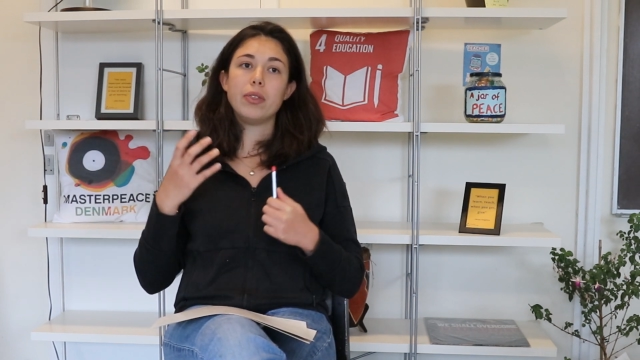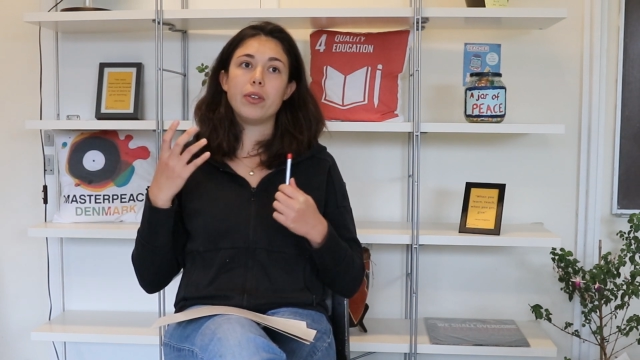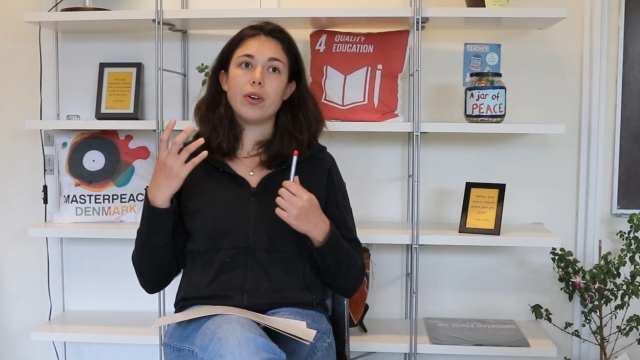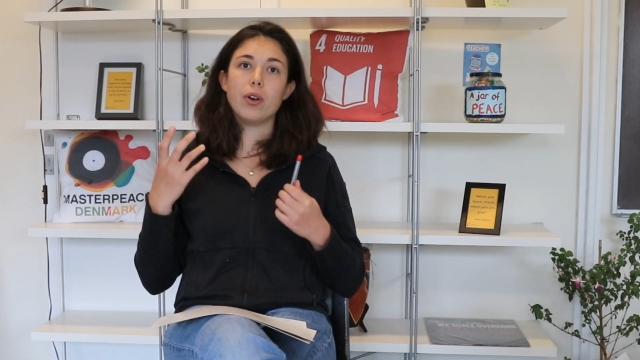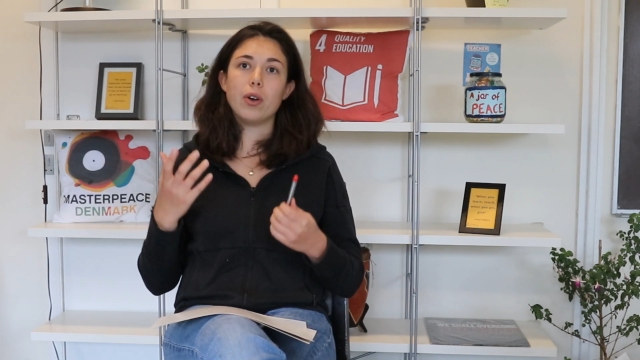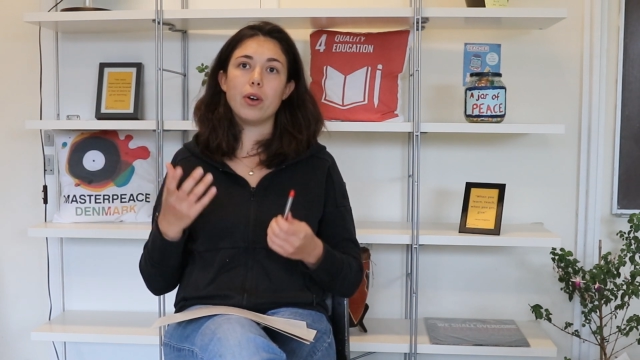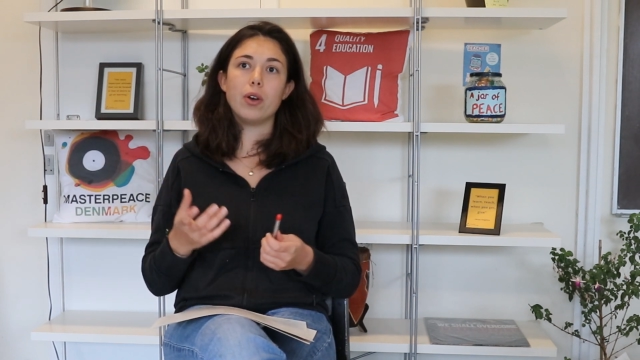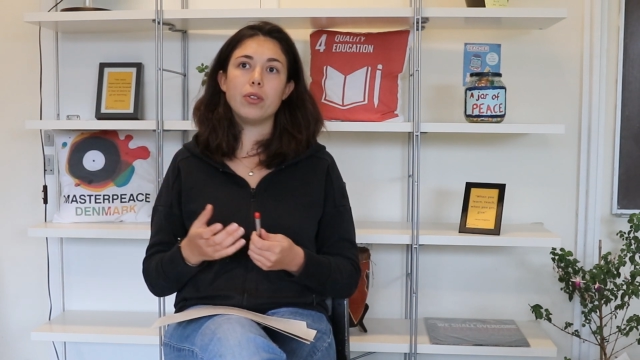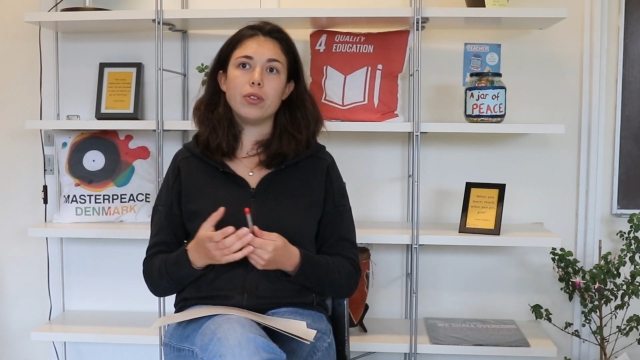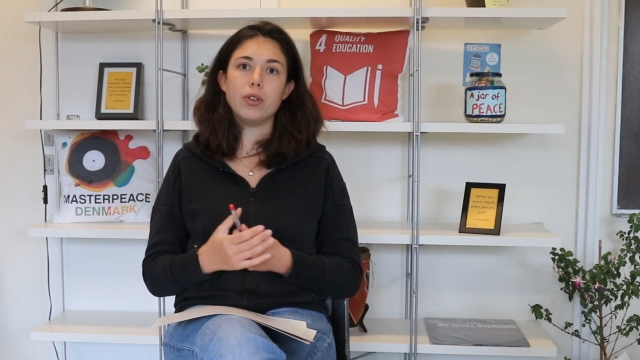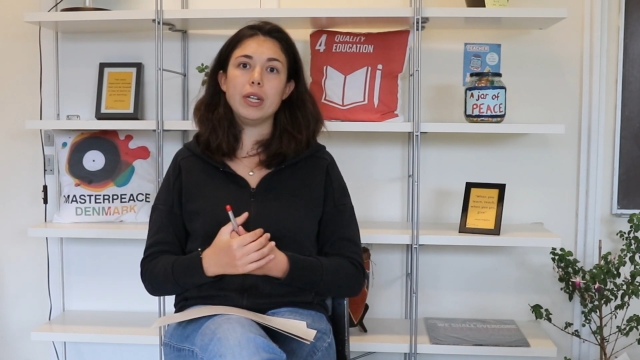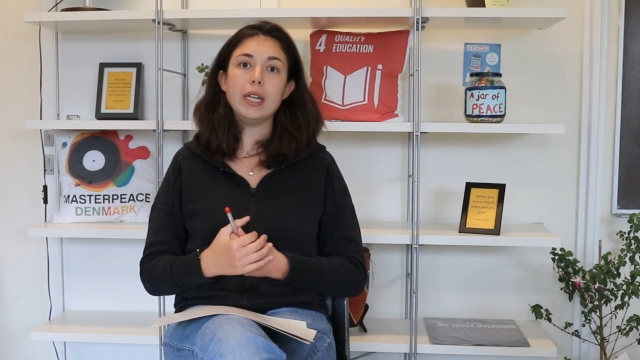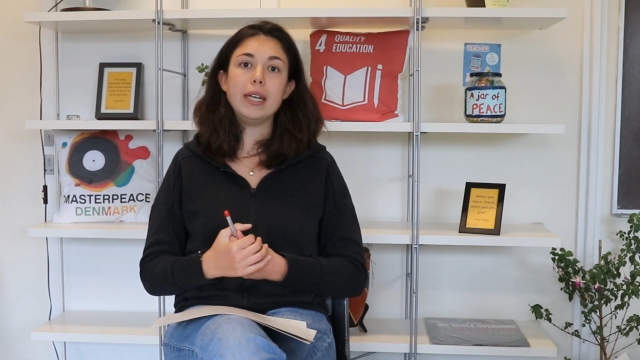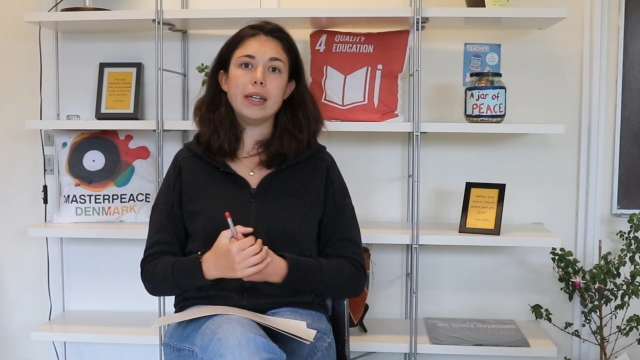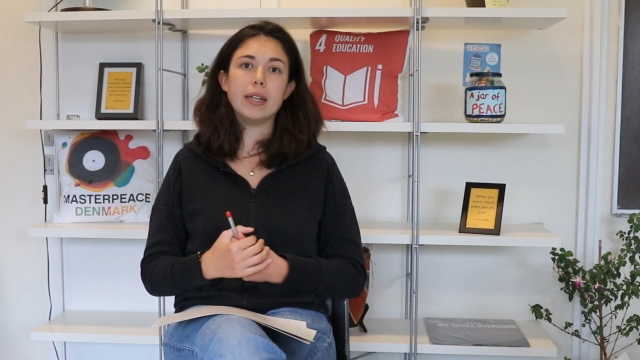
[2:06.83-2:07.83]
the
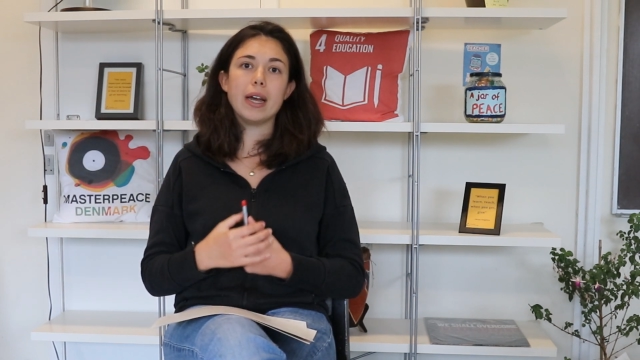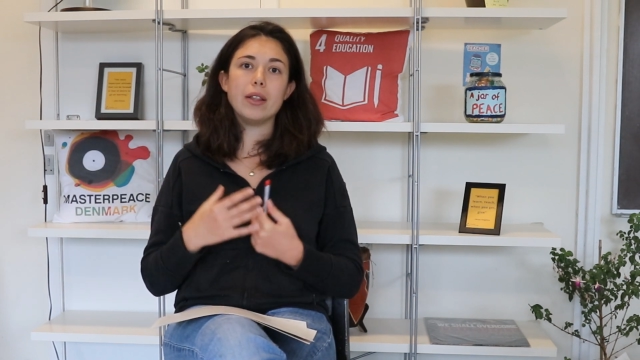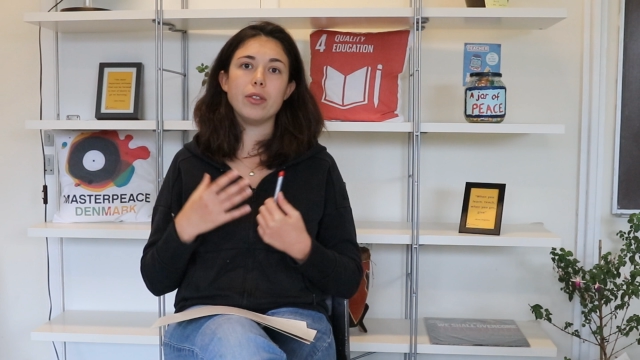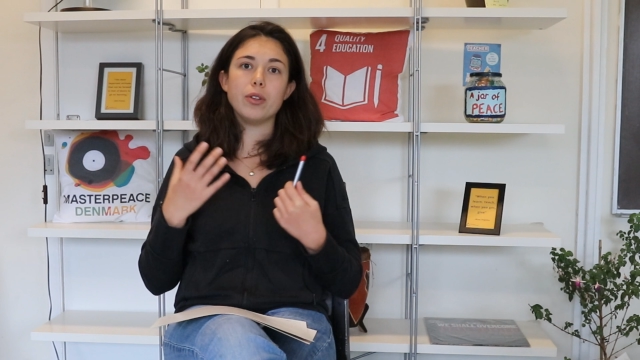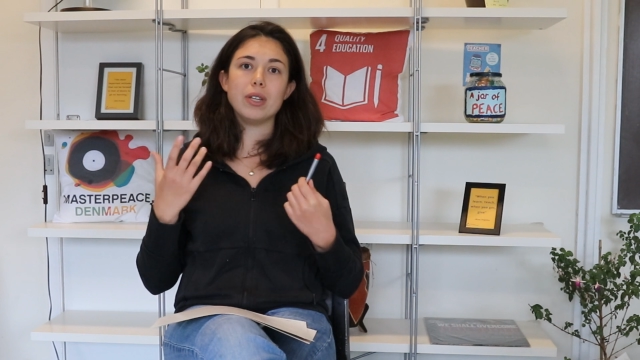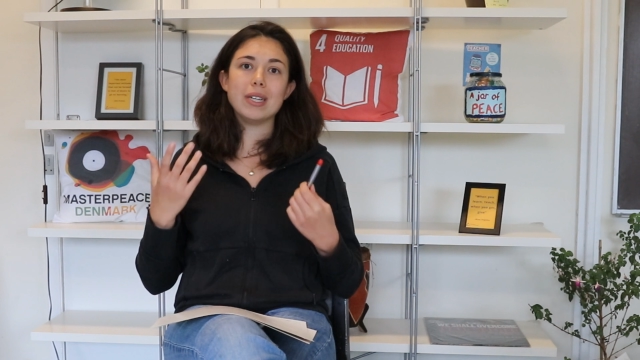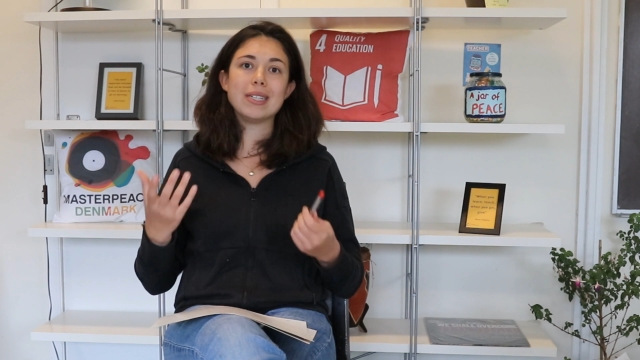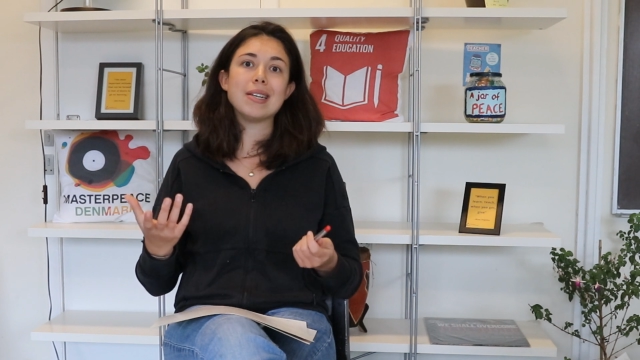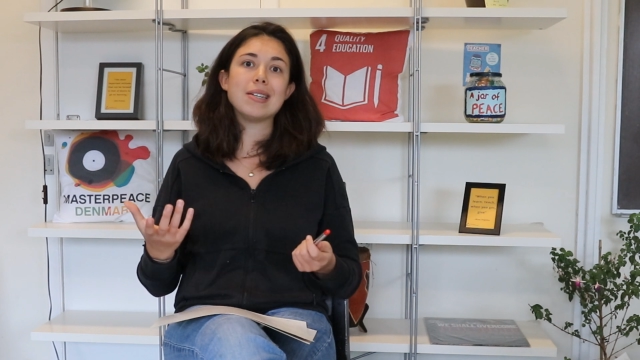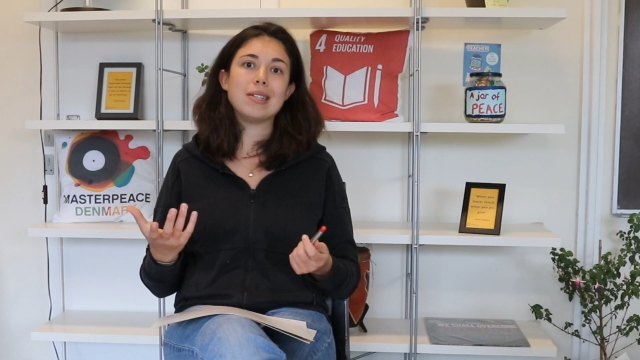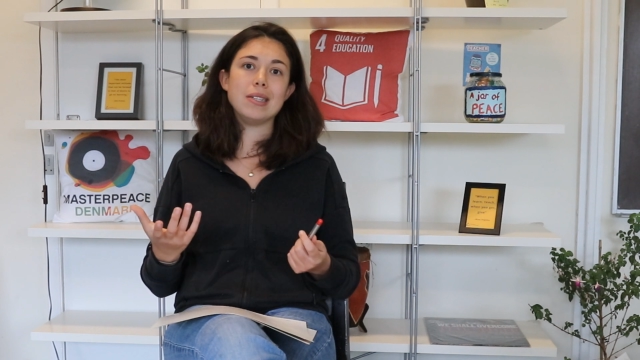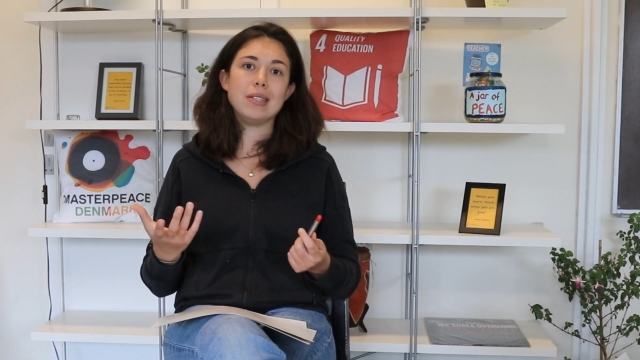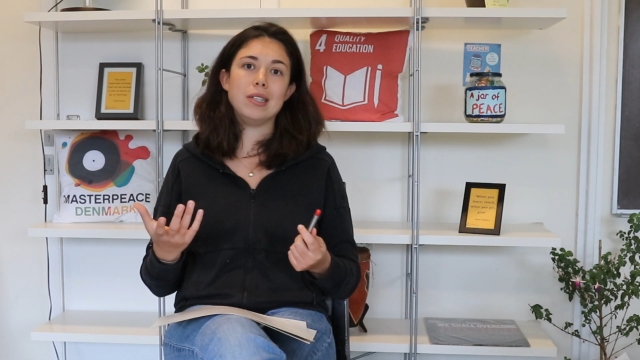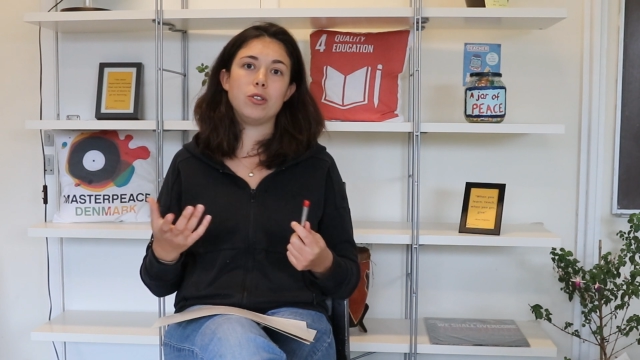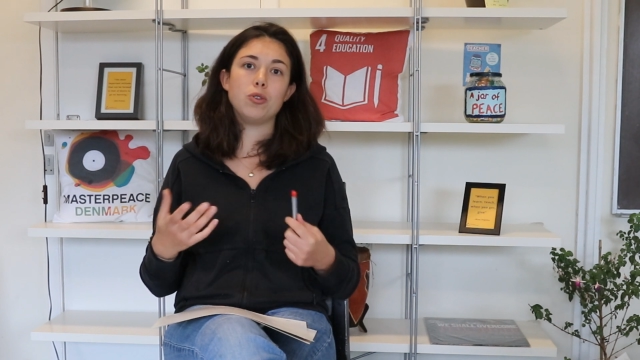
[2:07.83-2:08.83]
need and the
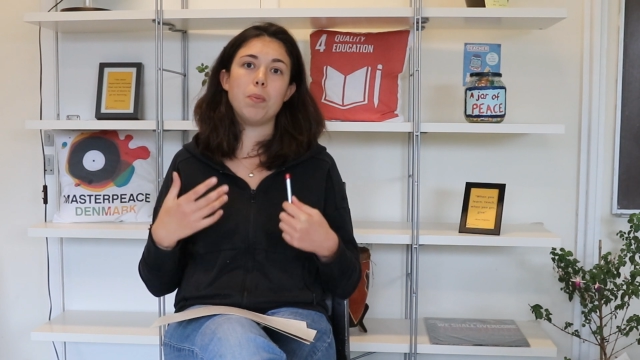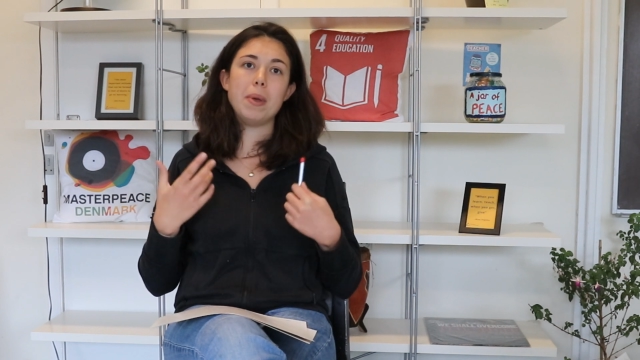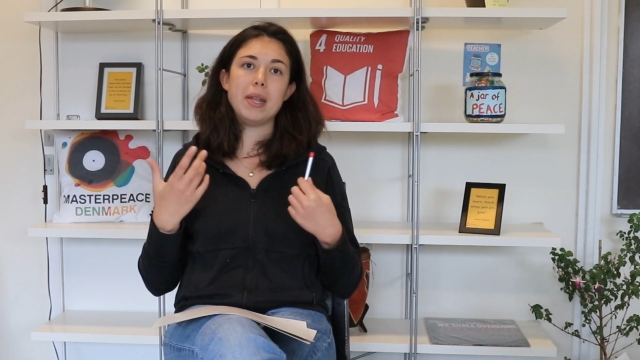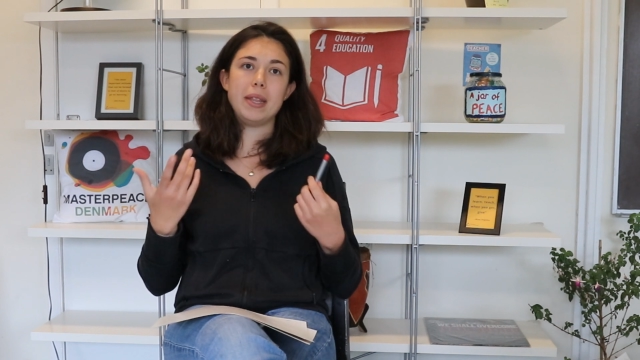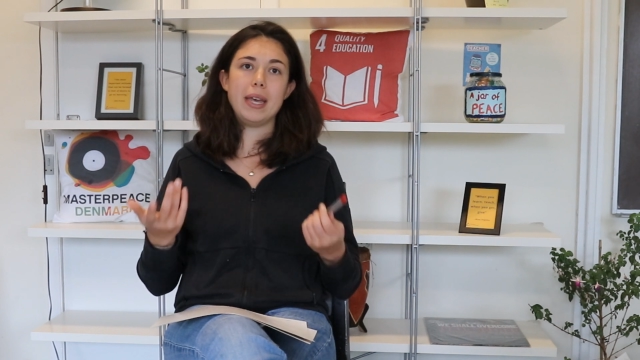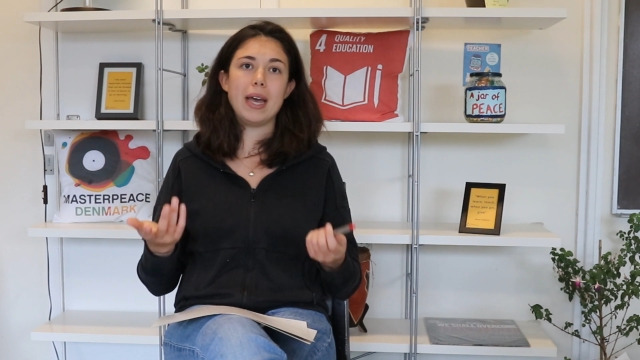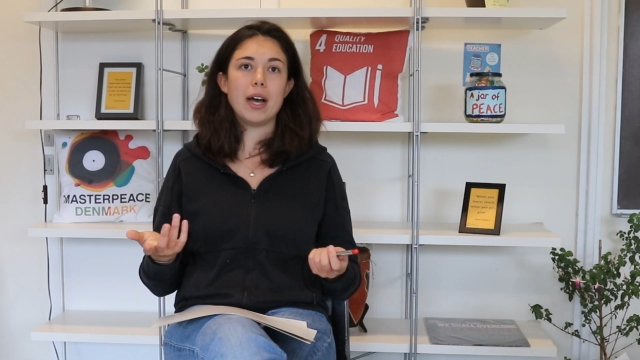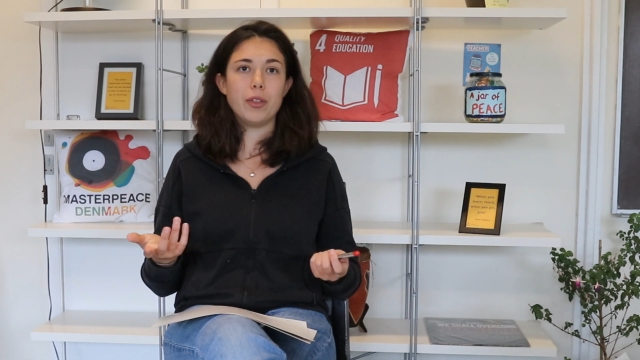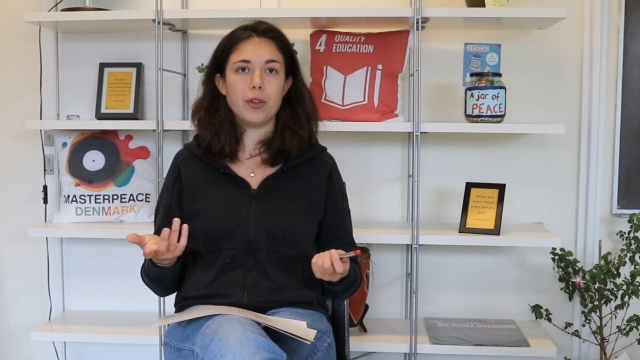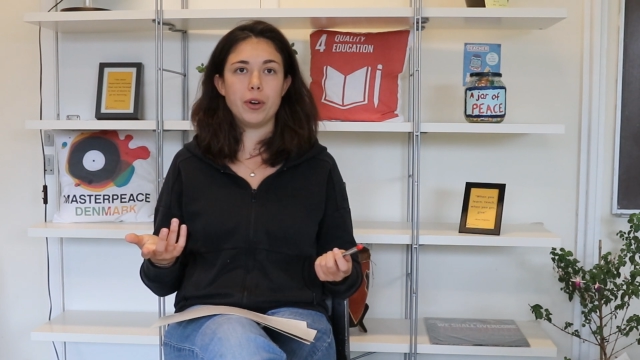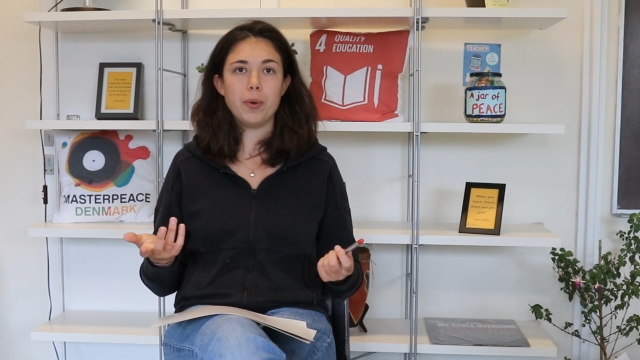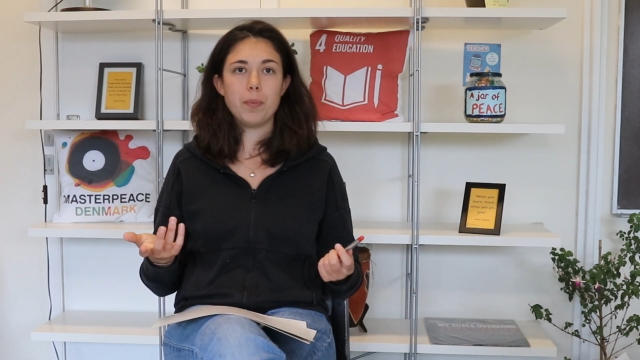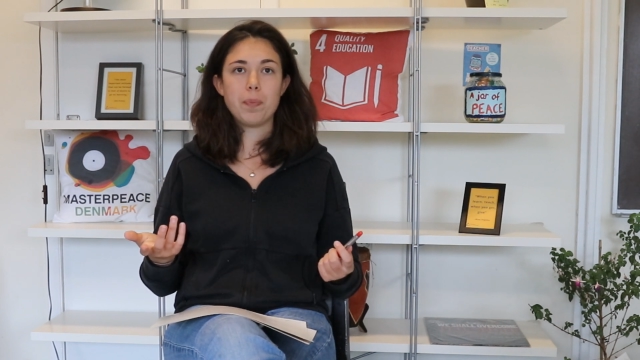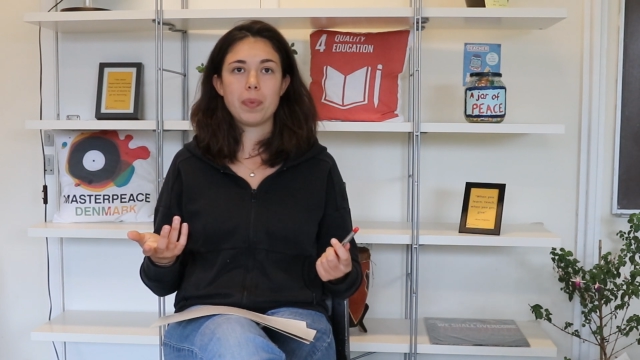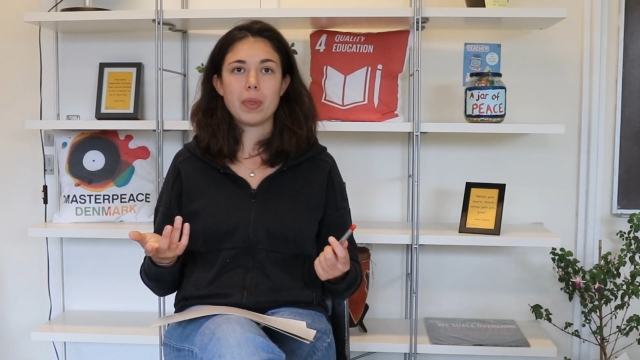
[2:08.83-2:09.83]
necessity to meet the
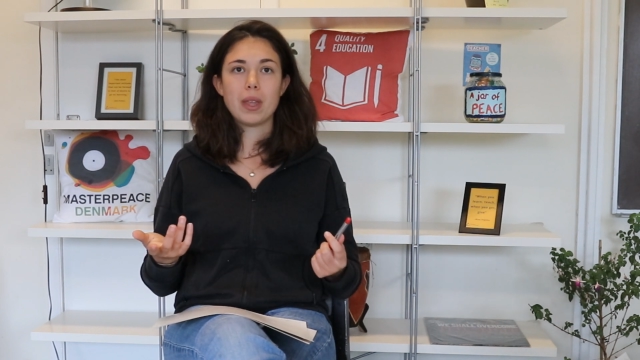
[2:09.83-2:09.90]
other.